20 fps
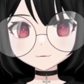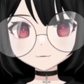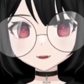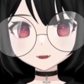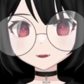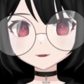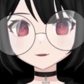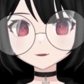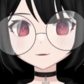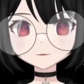
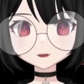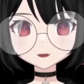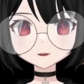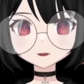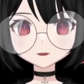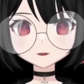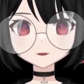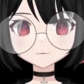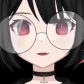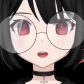Doesn't mean like the
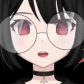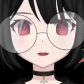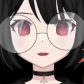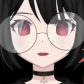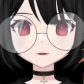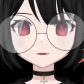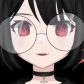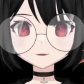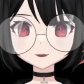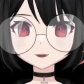vocals
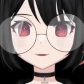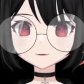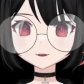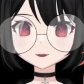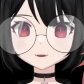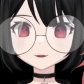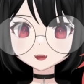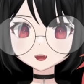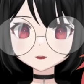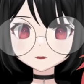and things like
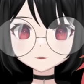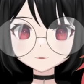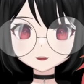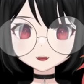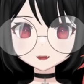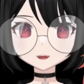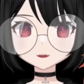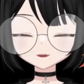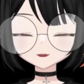that were bad.